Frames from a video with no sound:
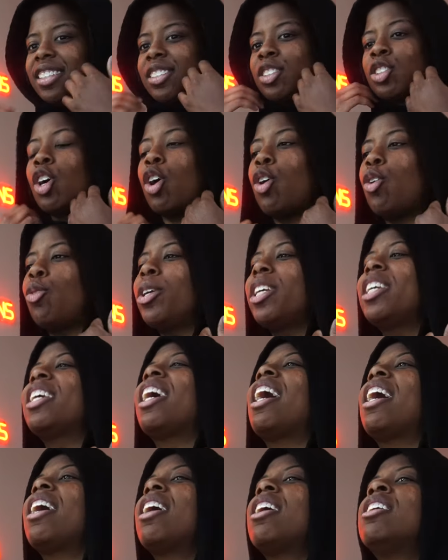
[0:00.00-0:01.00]
So we
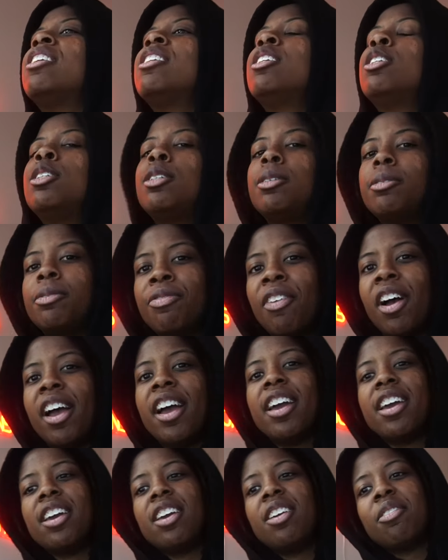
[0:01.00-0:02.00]
got on um,
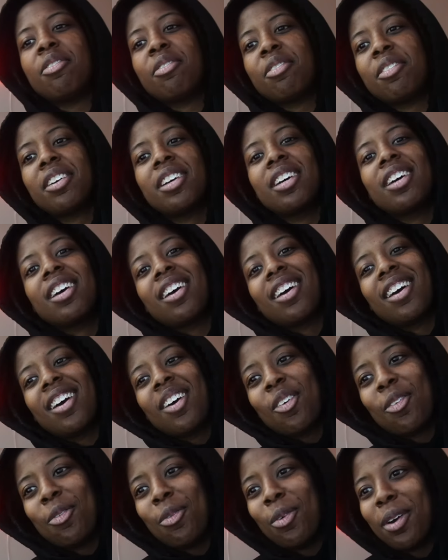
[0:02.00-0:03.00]
Fave
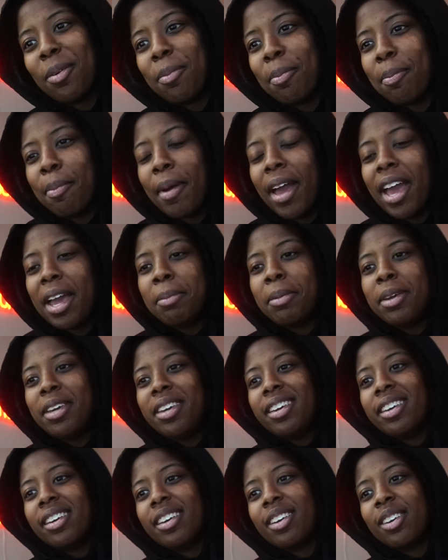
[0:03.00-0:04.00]
with
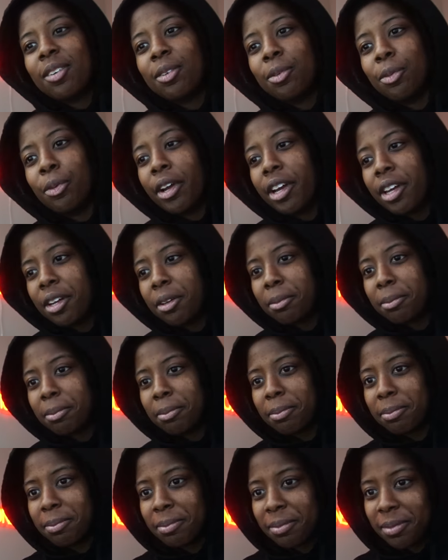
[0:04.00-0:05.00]
Baby Riddim.